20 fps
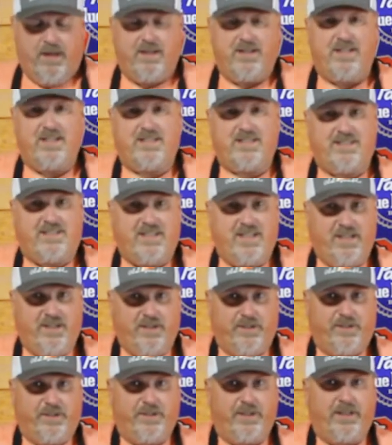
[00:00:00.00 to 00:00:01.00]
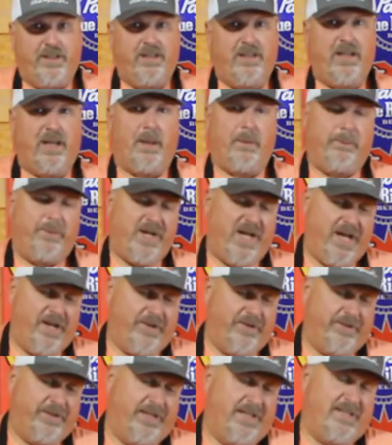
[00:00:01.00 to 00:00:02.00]
distilled and
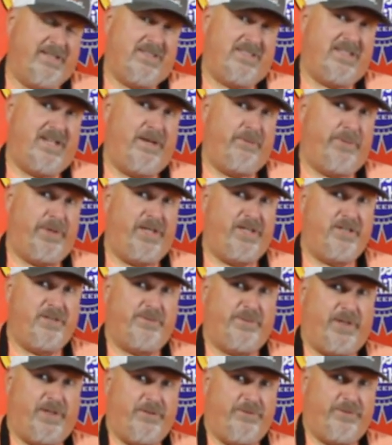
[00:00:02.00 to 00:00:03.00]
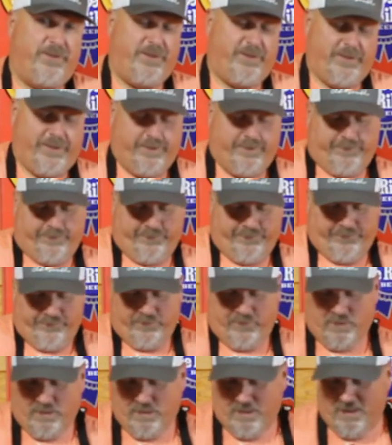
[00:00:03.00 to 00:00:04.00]
bottled in St. Petersburg, Florida.
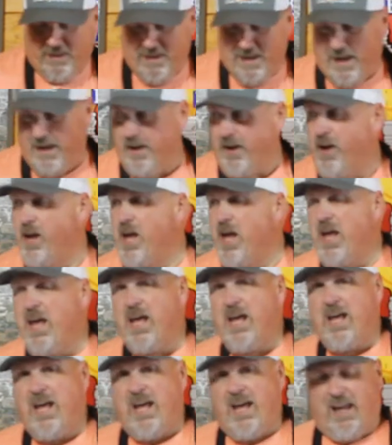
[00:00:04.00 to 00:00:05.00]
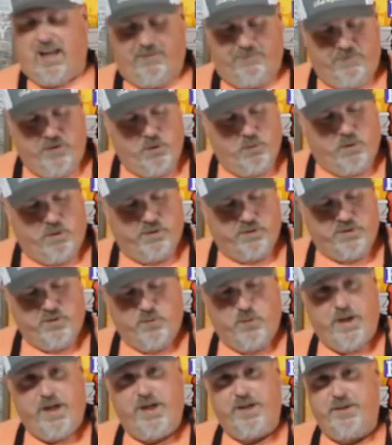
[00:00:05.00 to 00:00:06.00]
Now, if you want to
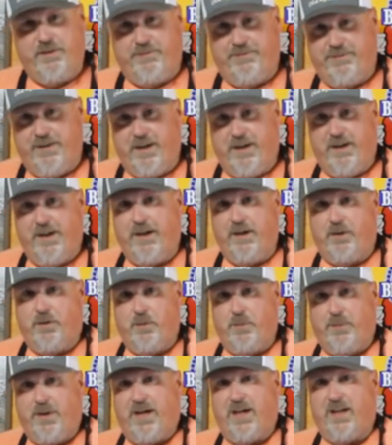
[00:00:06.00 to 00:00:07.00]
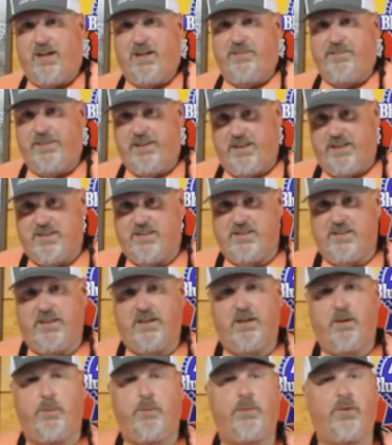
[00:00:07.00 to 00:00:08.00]
win your very own bottle of this,
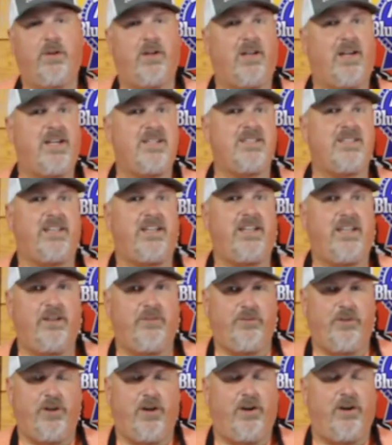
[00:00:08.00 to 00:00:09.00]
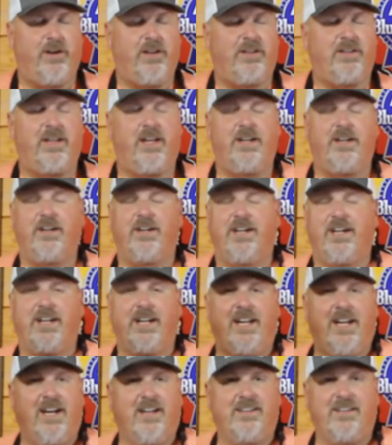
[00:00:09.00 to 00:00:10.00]
plus a gift card and take your
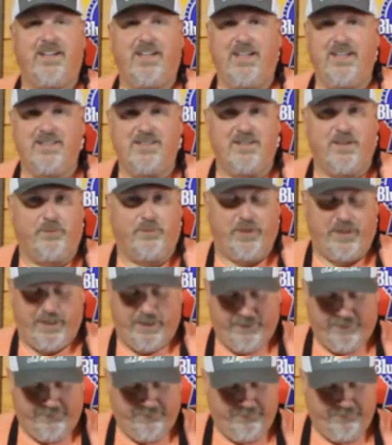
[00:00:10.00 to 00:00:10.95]
honey out to eat somewhere,